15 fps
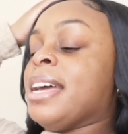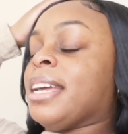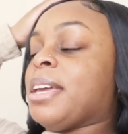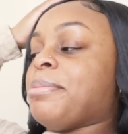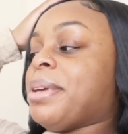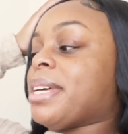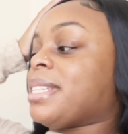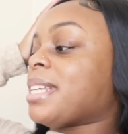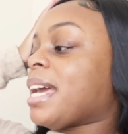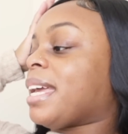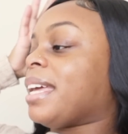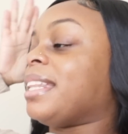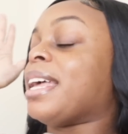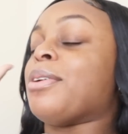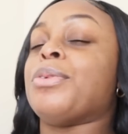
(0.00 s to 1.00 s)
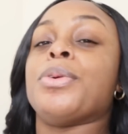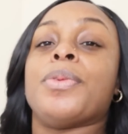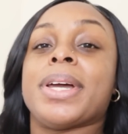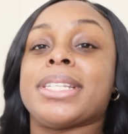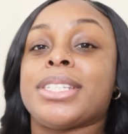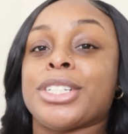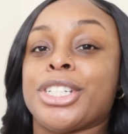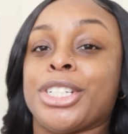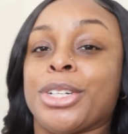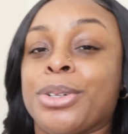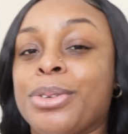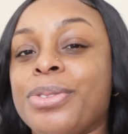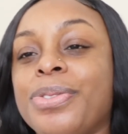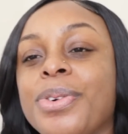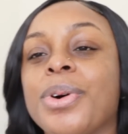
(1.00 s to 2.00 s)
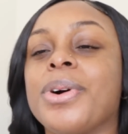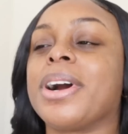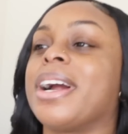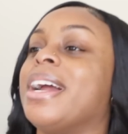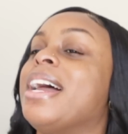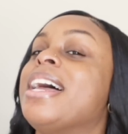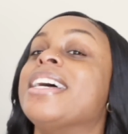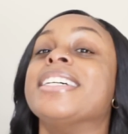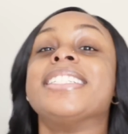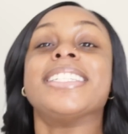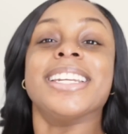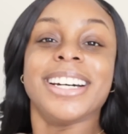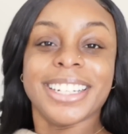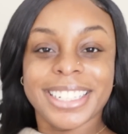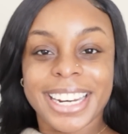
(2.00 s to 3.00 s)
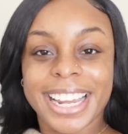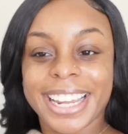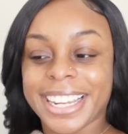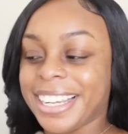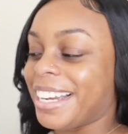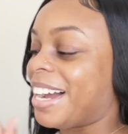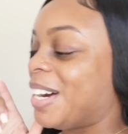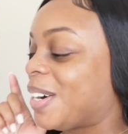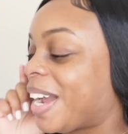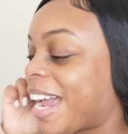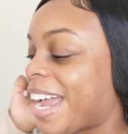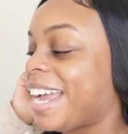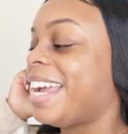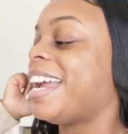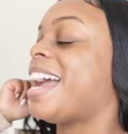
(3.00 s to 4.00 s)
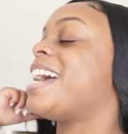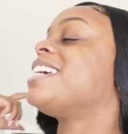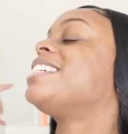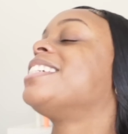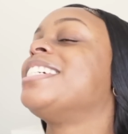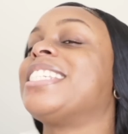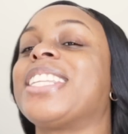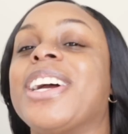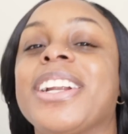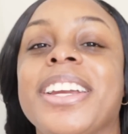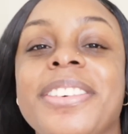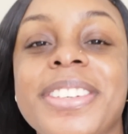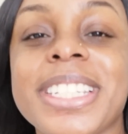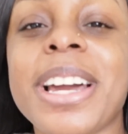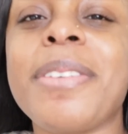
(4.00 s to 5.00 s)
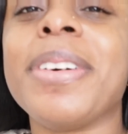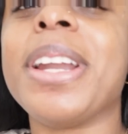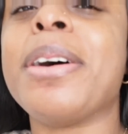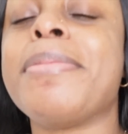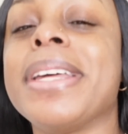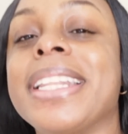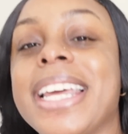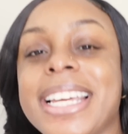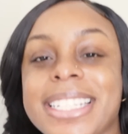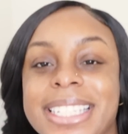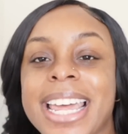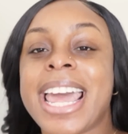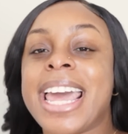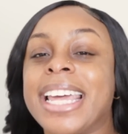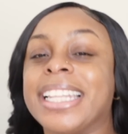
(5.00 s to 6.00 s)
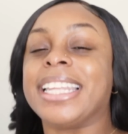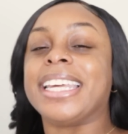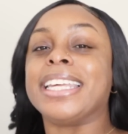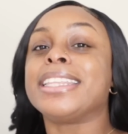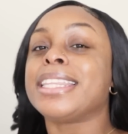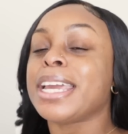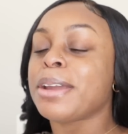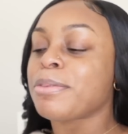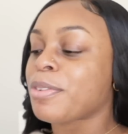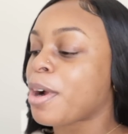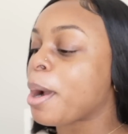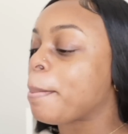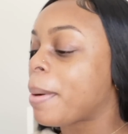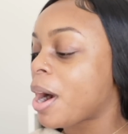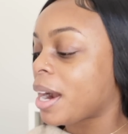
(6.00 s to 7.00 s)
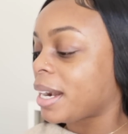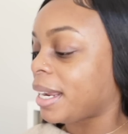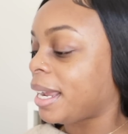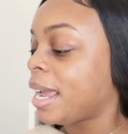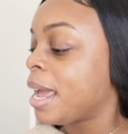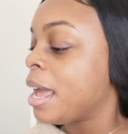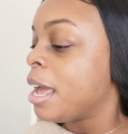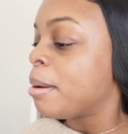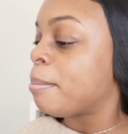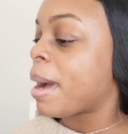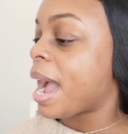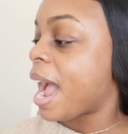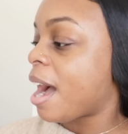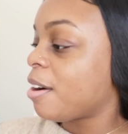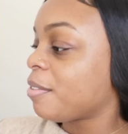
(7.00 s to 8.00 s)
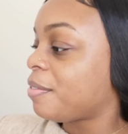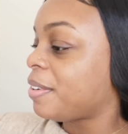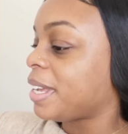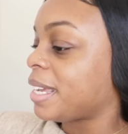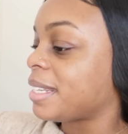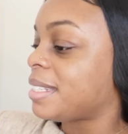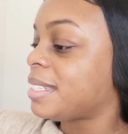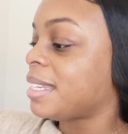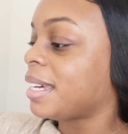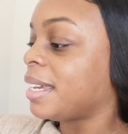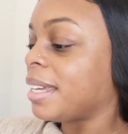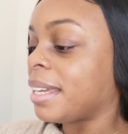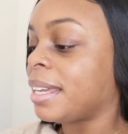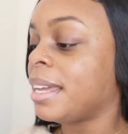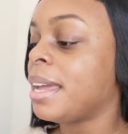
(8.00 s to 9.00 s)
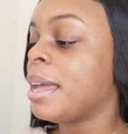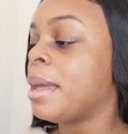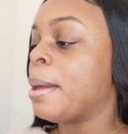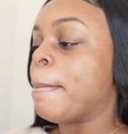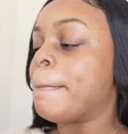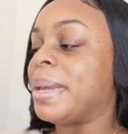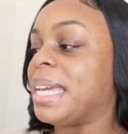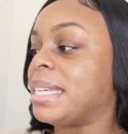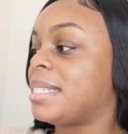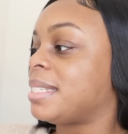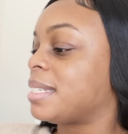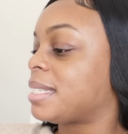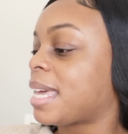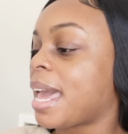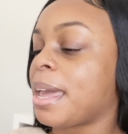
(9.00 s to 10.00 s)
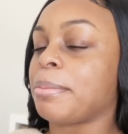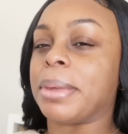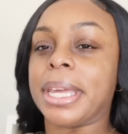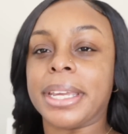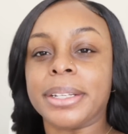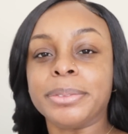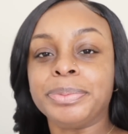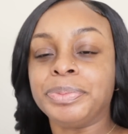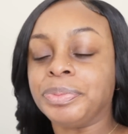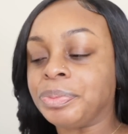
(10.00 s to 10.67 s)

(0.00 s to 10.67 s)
give me a second, that we went to shoot for Snook Okay, Ashley's 30th is coming up and that's the theme for her party. My outfits pieces came in